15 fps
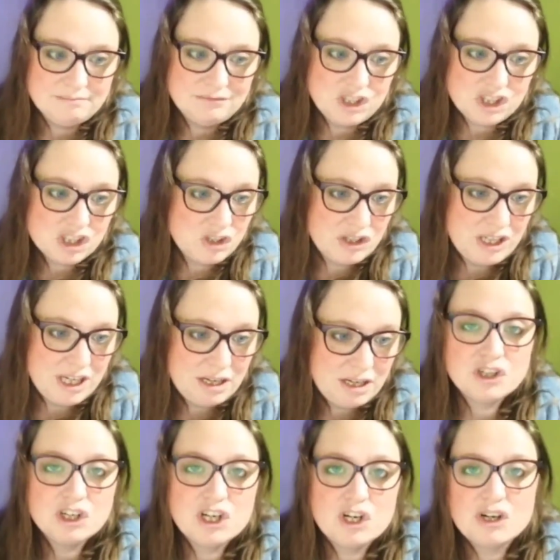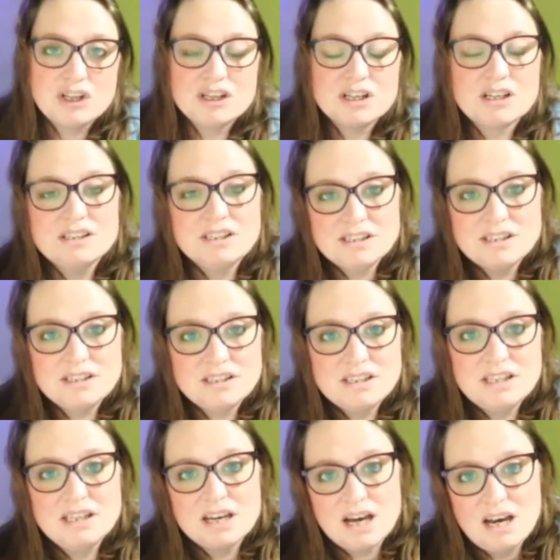Just look at it. You can look at the consistency
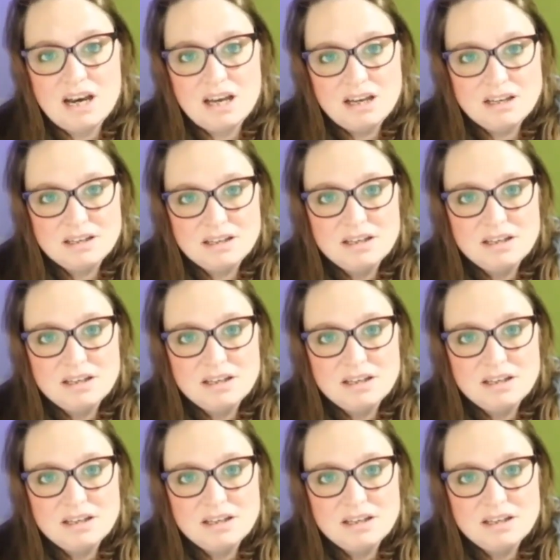and the colour.